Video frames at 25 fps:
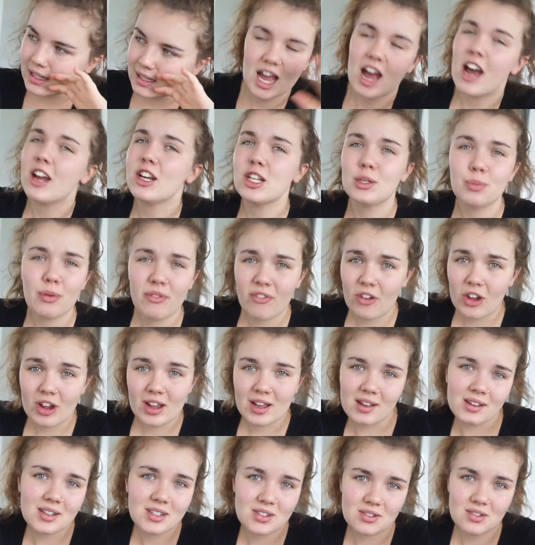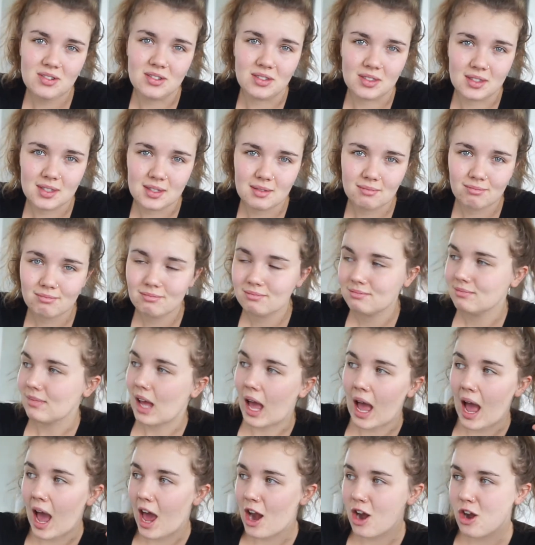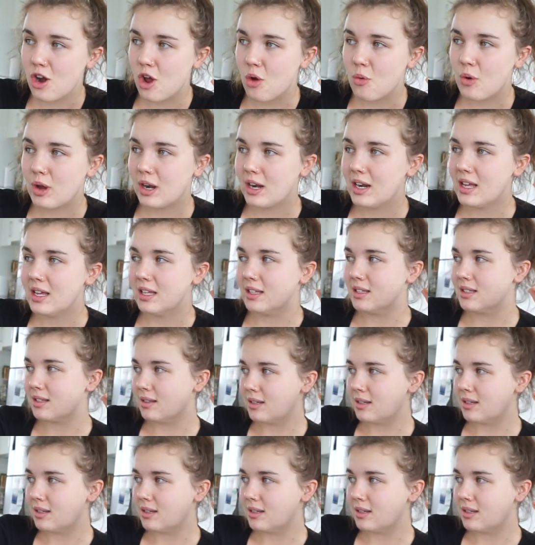I just prefer cartoons. I don't know what it is.